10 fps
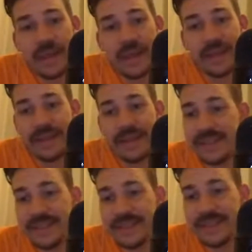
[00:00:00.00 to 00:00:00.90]
They
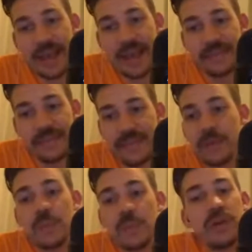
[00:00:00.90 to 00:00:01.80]
didn't say, and it
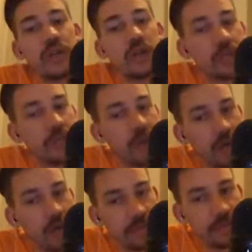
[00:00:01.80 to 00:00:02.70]
was pretty early
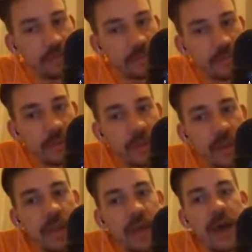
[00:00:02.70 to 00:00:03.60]
on.
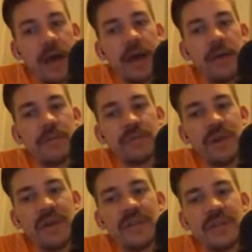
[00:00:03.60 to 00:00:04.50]
It was
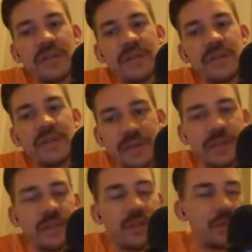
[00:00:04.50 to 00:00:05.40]
around the
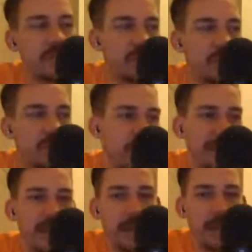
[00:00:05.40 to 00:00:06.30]
time that there was
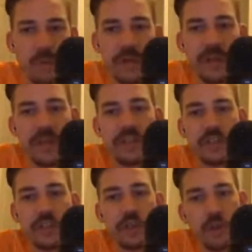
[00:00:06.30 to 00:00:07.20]
the same rumor that
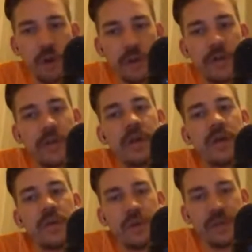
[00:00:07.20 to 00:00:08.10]
Saoirse Ronan
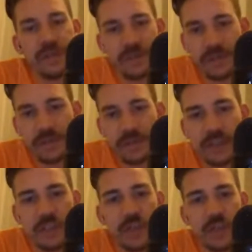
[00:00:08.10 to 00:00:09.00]
was
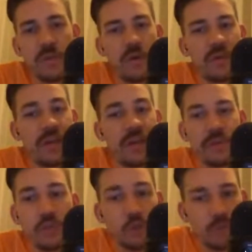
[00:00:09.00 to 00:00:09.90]
auditioning for a role that I
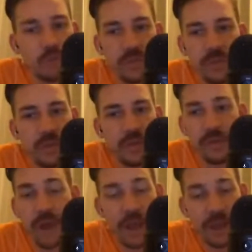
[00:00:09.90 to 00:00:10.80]
presume to be
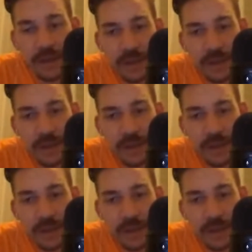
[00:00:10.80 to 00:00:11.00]
Rey,